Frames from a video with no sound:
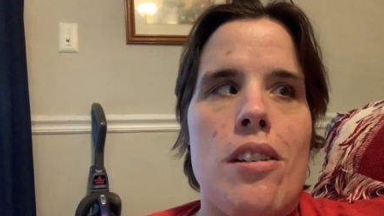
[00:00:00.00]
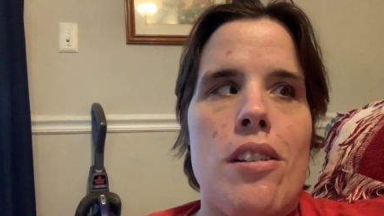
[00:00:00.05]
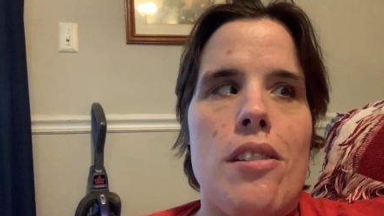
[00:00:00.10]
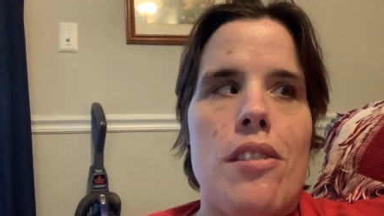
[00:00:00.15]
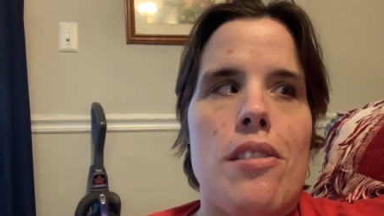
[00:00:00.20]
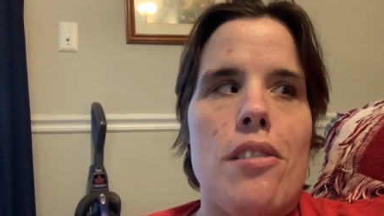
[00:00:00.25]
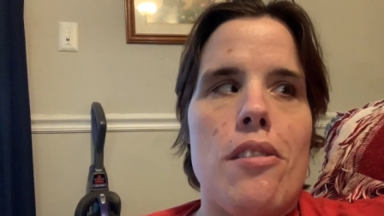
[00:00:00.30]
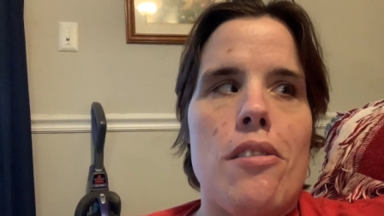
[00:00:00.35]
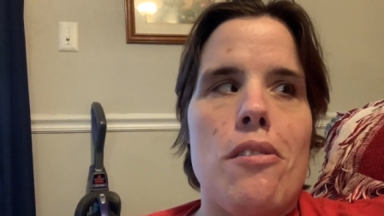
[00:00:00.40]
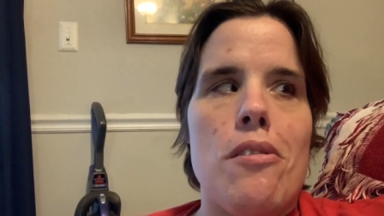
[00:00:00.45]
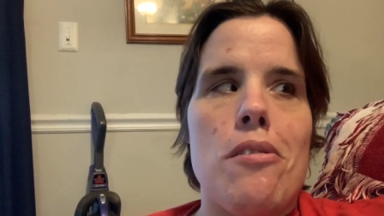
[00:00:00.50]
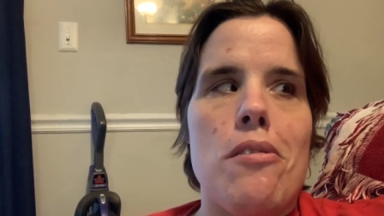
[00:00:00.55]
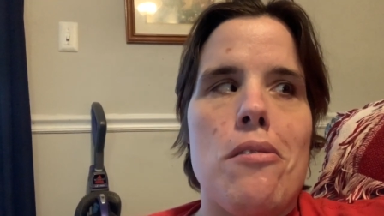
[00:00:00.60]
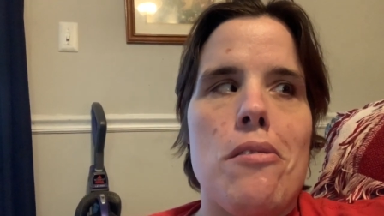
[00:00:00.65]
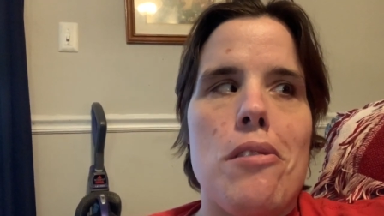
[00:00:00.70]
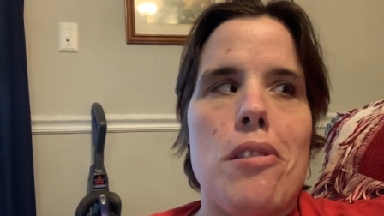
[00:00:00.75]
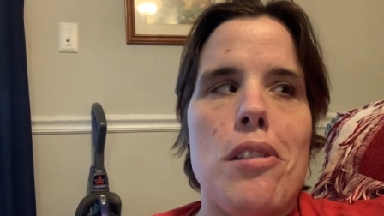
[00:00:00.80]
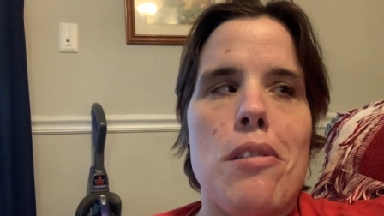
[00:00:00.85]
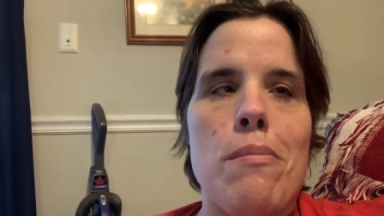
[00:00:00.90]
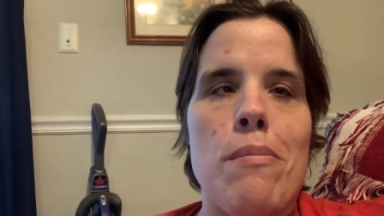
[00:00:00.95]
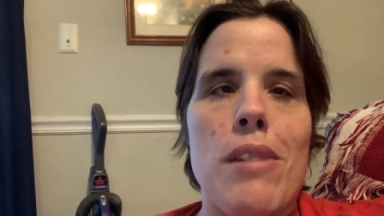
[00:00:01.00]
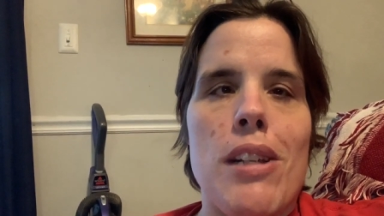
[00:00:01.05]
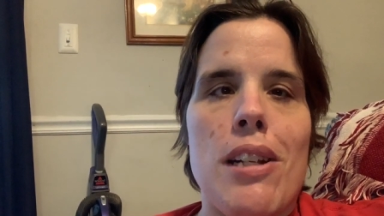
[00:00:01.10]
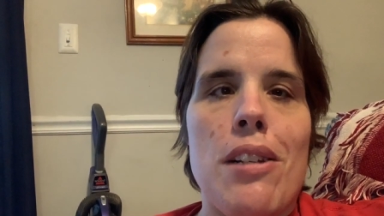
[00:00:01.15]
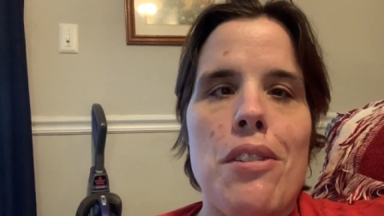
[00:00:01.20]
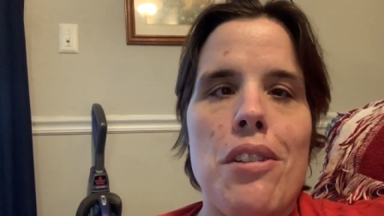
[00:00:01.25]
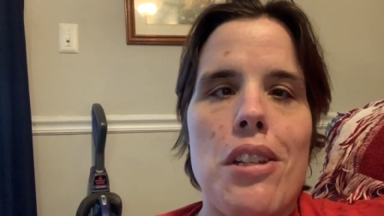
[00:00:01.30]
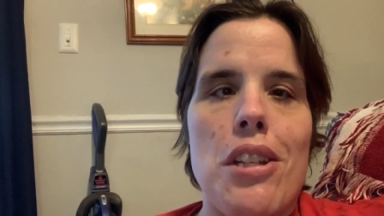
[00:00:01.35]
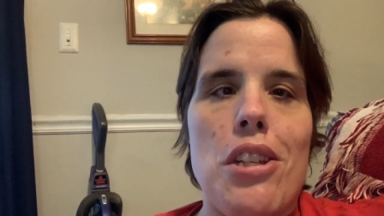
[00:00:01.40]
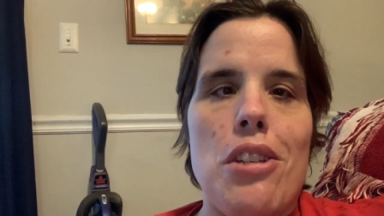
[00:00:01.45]
So some
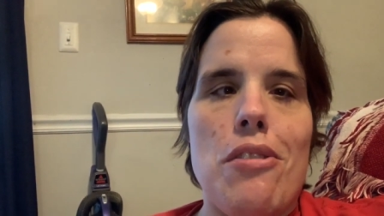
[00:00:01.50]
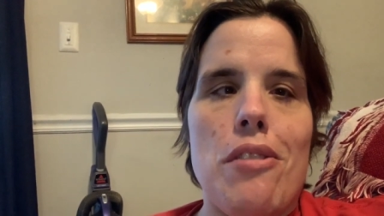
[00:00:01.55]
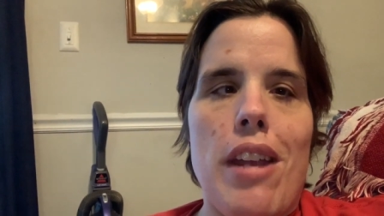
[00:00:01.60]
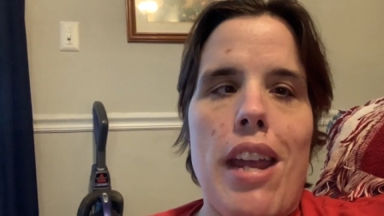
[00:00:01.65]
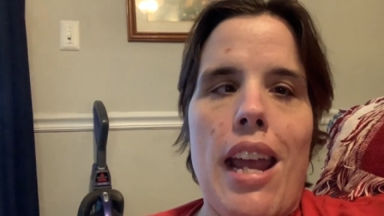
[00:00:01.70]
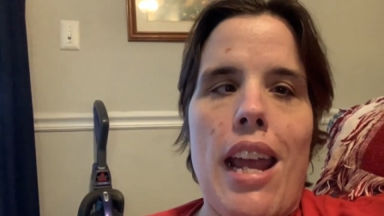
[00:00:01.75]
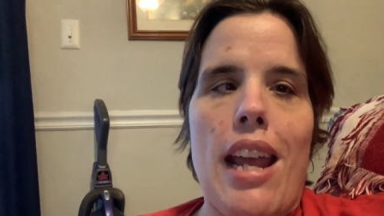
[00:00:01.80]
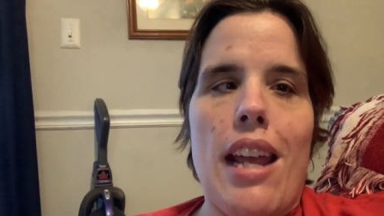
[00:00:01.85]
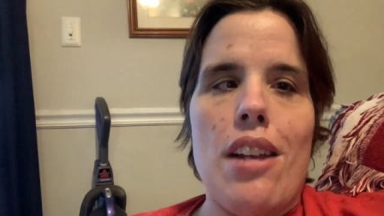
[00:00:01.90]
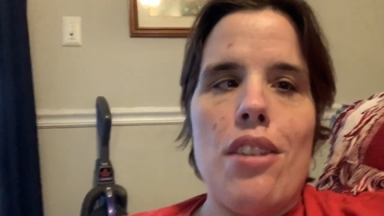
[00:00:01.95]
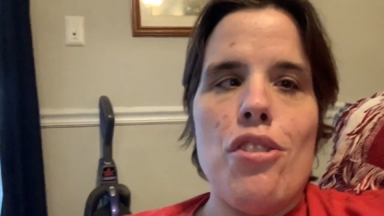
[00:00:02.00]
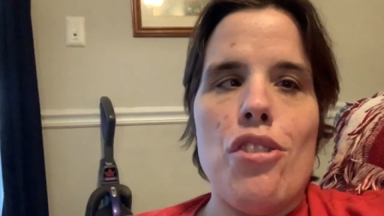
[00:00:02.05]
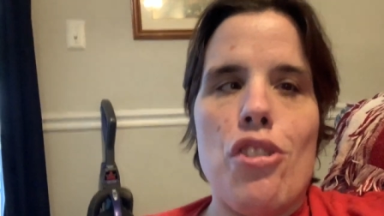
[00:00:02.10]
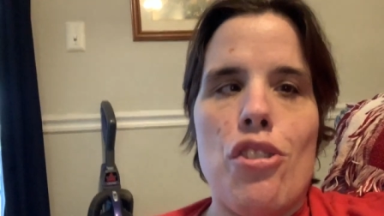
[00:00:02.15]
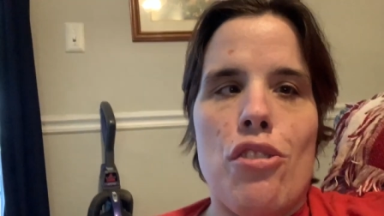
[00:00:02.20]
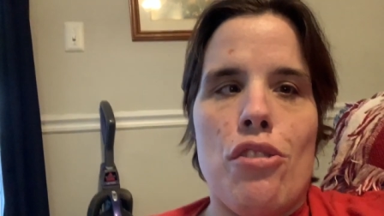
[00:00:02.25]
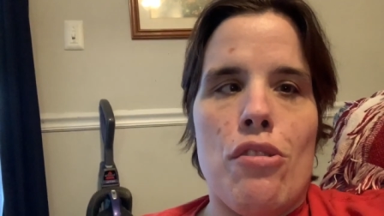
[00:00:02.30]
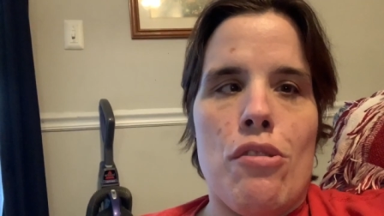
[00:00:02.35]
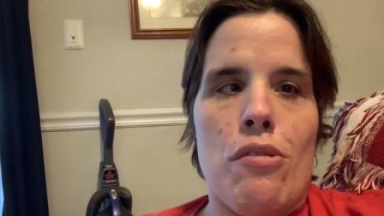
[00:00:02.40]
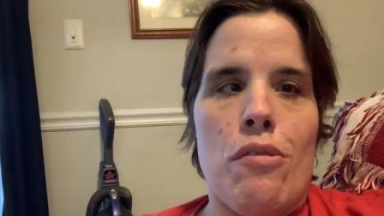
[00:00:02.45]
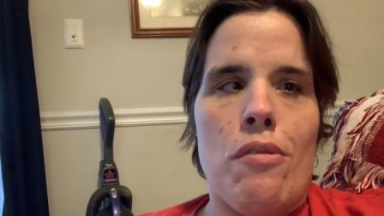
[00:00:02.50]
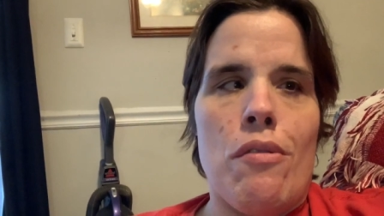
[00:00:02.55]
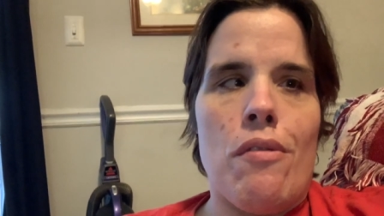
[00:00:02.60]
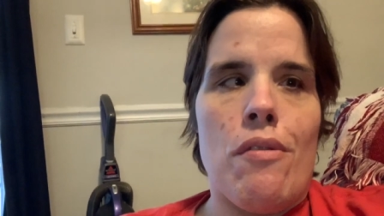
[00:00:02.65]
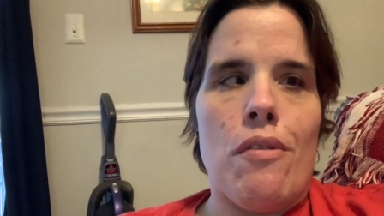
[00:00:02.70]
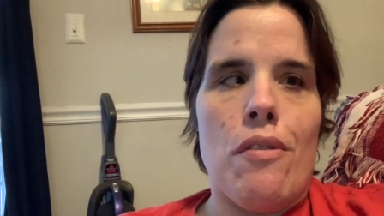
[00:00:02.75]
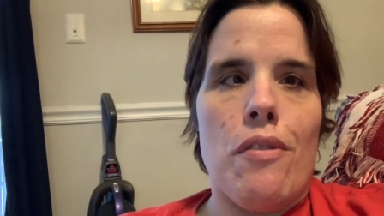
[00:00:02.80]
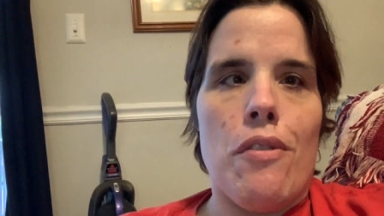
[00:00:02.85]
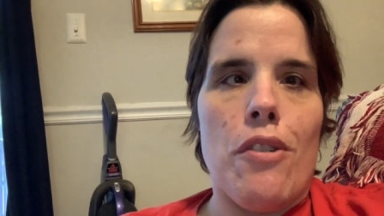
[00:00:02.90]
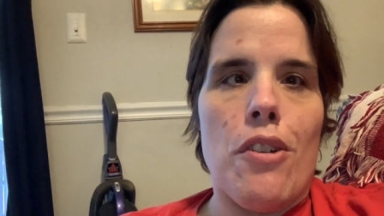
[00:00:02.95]
things that you can do
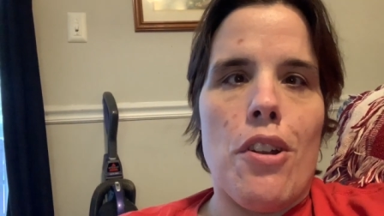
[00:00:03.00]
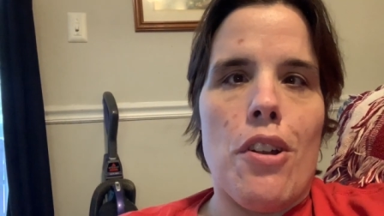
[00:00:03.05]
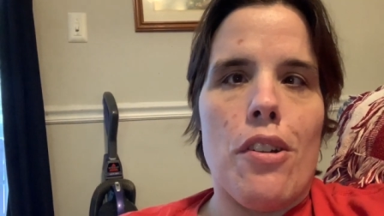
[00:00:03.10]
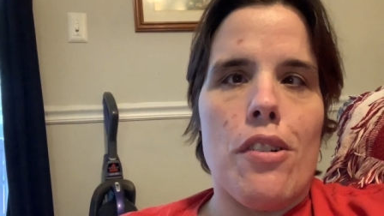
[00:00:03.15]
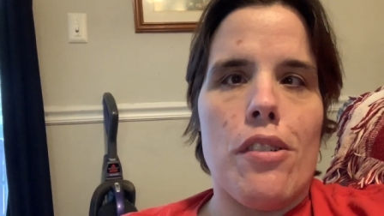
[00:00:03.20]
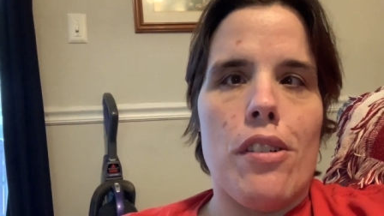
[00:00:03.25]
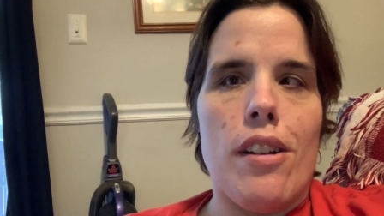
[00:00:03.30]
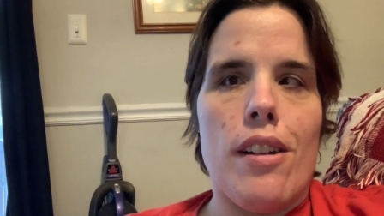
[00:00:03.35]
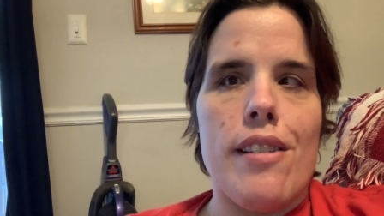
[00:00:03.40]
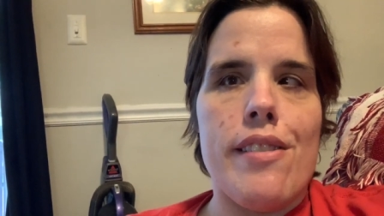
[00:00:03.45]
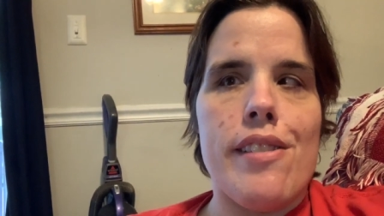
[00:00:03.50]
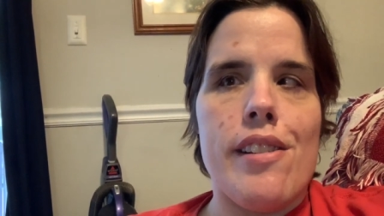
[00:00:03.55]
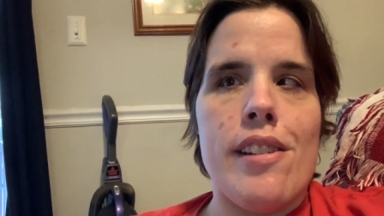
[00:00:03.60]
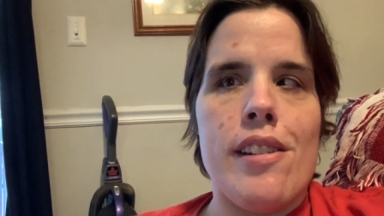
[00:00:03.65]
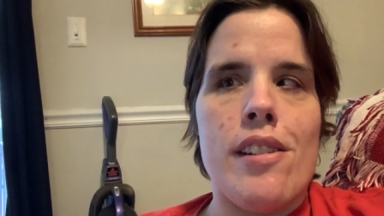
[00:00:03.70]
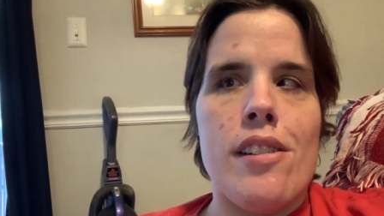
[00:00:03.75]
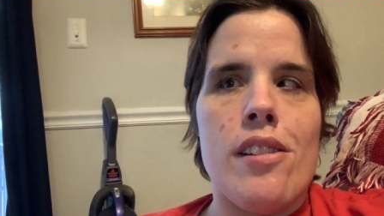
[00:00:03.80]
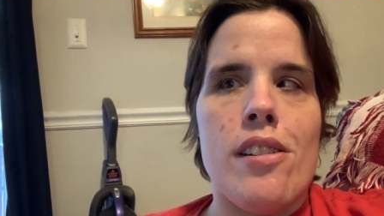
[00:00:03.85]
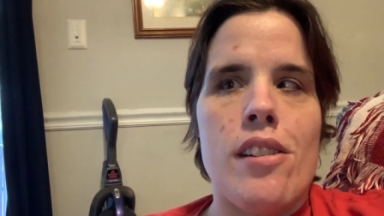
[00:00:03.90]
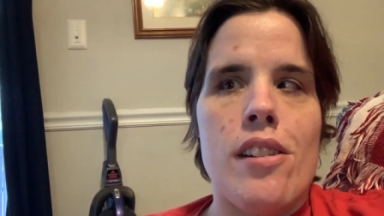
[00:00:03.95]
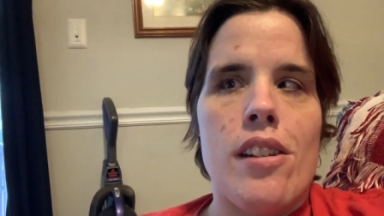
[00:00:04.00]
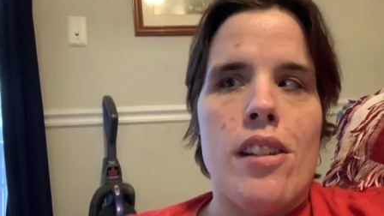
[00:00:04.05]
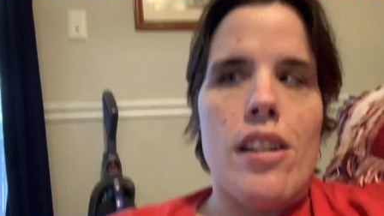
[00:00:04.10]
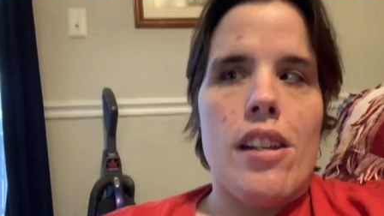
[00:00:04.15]
for your closet